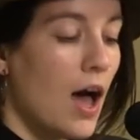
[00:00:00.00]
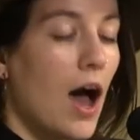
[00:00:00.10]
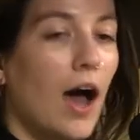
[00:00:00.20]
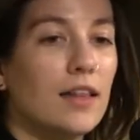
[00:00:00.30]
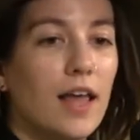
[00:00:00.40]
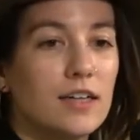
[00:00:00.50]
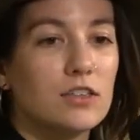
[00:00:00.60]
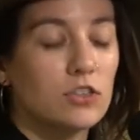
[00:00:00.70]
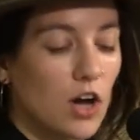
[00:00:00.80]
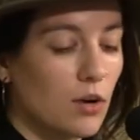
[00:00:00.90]
I'd like
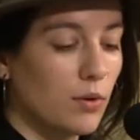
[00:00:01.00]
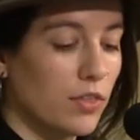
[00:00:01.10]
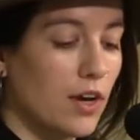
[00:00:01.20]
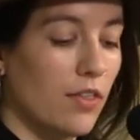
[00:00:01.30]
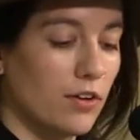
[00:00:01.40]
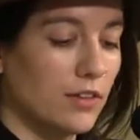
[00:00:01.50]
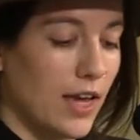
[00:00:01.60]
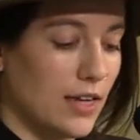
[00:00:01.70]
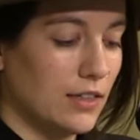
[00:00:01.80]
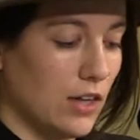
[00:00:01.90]
to start with another
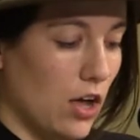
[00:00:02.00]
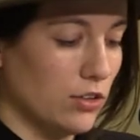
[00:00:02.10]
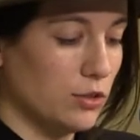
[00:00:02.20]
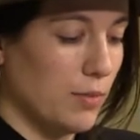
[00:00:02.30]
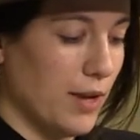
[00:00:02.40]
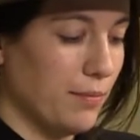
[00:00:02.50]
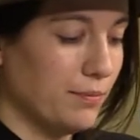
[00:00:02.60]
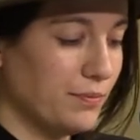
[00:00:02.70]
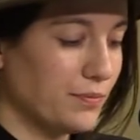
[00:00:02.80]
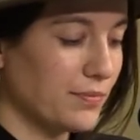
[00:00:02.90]
land acknowledgement.
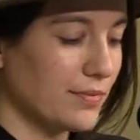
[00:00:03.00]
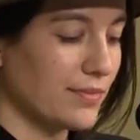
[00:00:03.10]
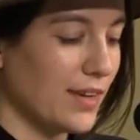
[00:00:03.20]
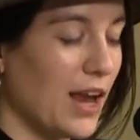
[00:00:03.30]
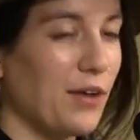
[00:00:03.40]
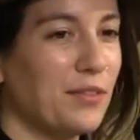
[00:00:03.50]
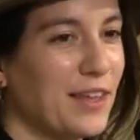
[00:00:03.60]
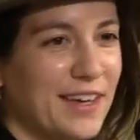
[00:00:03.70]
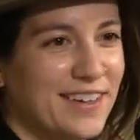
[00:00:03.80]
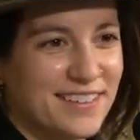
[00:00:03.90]
I don't
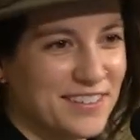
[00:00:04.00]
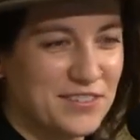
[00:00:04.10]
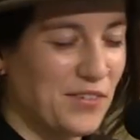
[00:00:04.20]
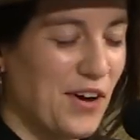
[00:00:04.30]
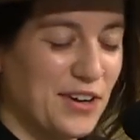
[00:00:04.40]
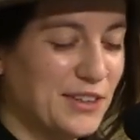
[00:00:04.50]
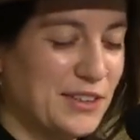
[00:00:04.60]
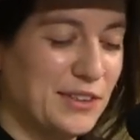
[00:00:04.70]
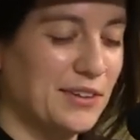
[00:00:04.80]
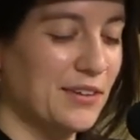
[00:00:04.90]
think one or
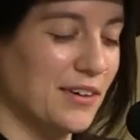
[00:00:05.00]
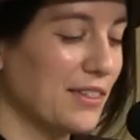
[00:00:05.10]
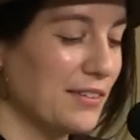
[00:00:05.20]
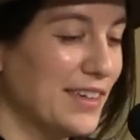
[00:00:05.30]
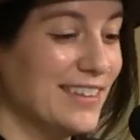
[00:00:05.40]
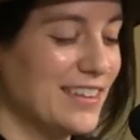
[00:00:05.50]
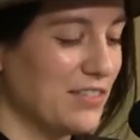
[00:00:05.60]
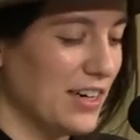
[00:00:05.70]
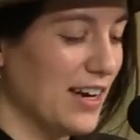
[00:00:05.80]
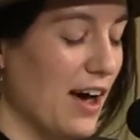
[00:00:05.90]
two or three is
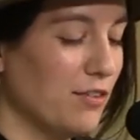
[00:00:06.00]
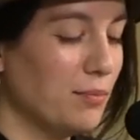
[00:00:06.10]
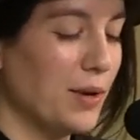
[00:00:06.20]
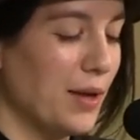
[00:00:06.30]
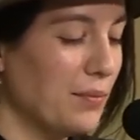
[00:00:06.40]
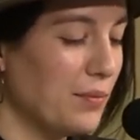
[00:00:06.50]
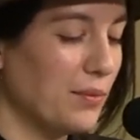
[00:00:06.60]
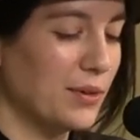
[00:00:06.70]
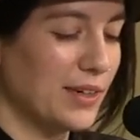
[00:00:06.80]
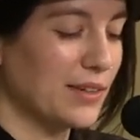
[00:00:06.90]
even enough, but
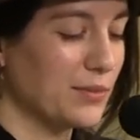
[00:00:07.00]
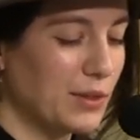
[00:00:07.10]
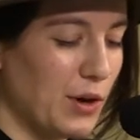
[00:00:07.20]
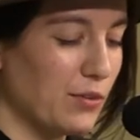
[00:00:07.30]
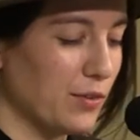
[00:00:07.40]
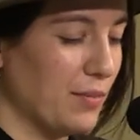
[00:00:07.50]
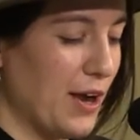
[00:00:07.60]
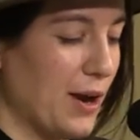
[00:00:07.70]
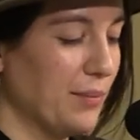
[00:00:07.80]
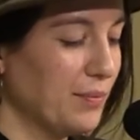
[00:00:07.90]
we'll go from
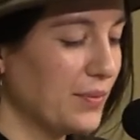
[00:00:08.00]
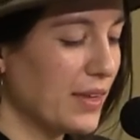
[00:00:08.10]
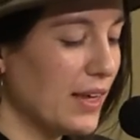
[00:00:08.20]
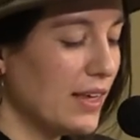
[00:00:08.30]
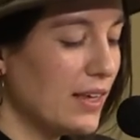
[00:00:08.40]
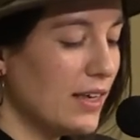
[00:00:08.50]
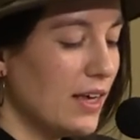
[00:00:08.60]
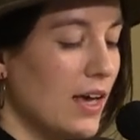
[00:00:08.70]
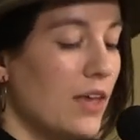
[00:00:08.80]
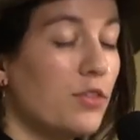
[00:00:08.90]
there.
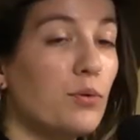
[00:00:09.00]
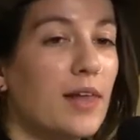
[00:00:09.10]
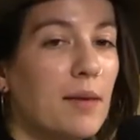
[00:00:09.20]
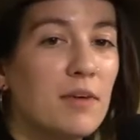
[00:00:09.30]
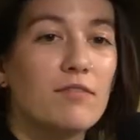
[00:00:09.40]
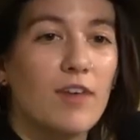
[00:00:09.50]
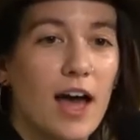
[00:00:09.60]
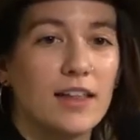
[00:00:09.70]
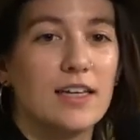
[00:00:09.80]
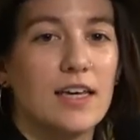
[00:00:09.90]
The Willamette
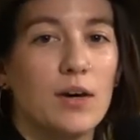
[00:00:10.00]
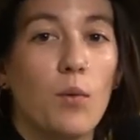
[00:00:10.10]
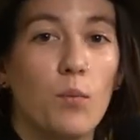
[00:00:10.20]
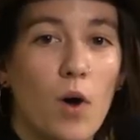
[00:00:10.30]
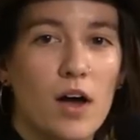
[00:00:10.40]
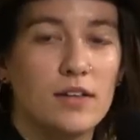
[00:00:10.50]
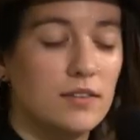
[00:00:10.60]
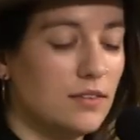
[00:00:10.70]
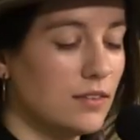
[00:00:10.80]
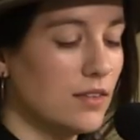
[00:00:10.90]
Valley
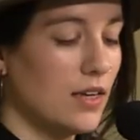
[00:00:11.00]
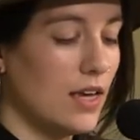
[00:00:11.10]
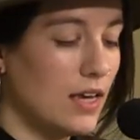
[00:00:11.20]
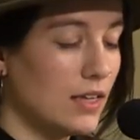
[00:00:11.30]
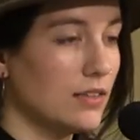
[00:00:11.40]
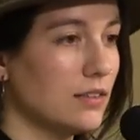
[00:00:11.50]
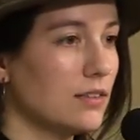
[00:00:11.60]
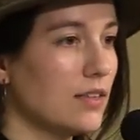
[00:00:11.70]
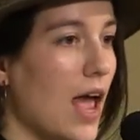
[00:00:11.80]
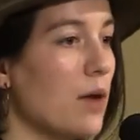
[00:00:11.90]
was,
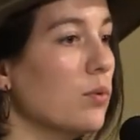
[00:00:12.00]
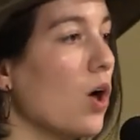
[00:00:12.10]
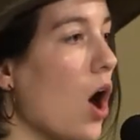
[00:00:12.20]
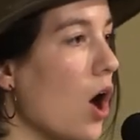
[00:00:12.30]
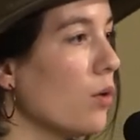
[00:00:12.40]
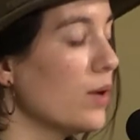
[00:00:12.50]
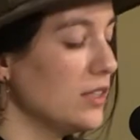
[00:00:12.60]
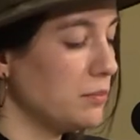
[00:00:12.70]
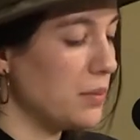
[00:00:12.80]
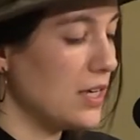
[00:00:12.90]
is, and will
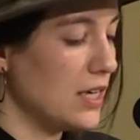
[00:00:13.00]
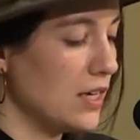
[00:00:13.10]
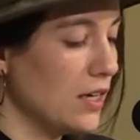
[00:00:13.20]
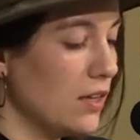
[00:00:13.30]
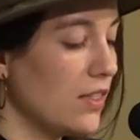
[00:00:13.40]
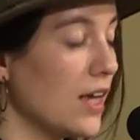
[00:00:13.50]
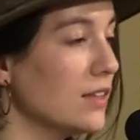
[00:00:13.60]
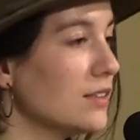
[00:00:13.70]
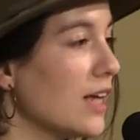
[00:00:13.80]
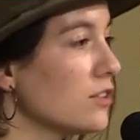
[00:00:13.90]
always be the
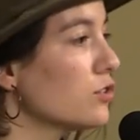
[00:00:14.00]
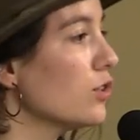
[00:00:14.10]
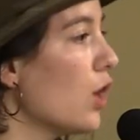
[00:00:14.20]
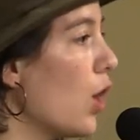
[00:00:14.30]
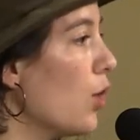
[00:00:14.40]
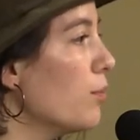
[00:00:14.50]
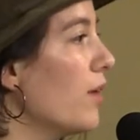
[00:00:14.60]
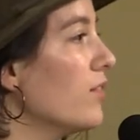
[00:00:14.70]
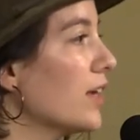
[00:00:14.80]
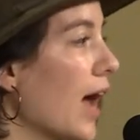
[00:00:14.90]
ancestral home
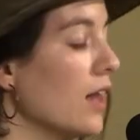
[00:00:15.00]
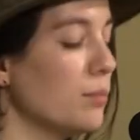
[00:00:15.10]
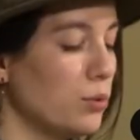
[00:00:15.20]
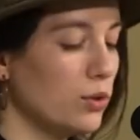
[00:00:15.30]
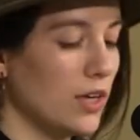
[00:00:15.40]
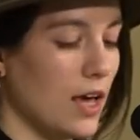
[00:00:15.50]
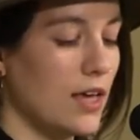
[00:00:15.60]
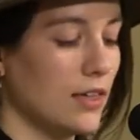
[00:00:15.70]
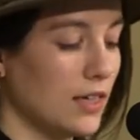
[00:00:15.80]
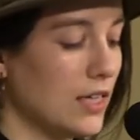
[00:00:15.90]
of the
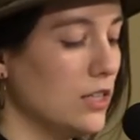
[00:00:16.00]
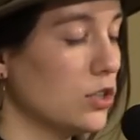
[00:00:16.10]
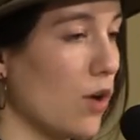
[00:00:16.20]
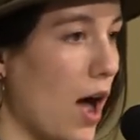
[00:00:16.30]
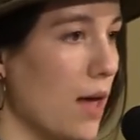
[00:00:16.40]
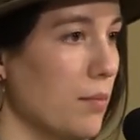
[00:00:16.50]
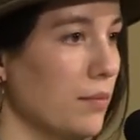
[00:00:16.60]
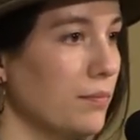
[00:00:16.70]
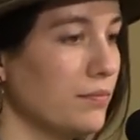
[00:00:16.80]
Kalapuya Ilihi tribe.